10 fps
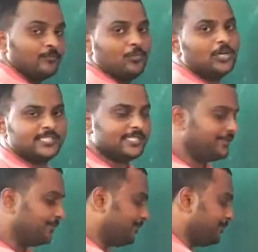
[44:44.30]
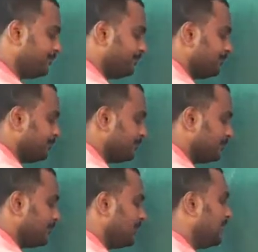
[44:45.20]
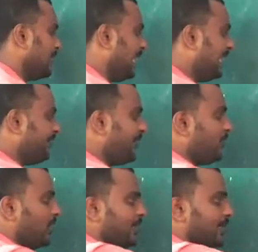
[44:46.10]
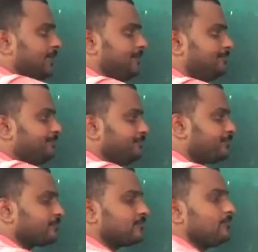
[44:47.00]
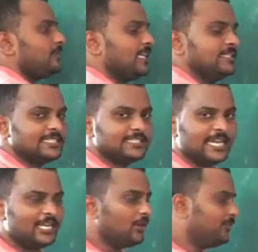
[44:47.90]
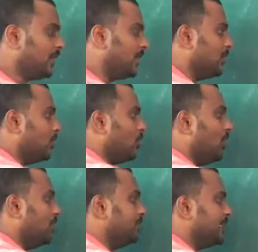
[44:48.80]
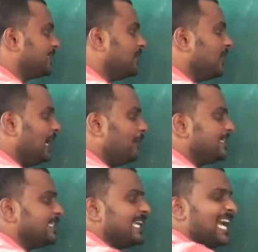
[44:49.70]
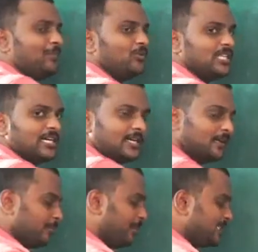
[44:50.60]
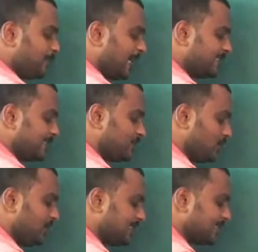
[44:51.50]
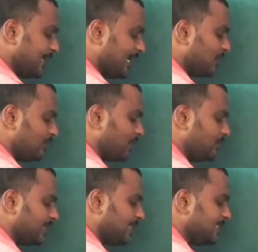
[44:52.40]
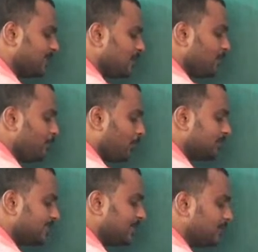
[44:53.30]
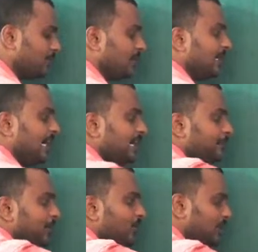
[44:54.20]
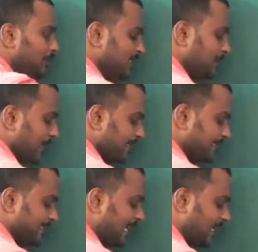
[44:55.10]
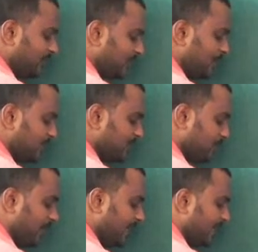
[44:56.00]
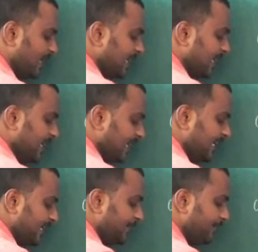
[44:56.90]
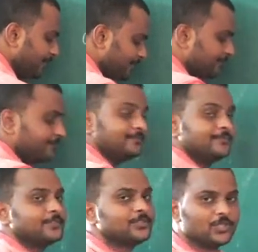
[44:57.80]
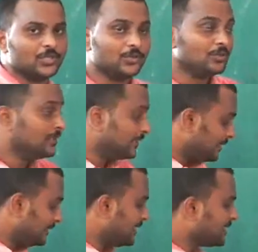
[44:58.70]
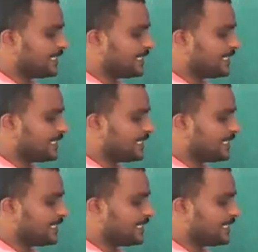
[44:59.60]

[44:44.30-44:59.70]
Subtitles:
positive, and if I want the height of the object, I am measuring above the principal axis. So it is height of the object is positive, and below the principal axis height of the image will be negative. So these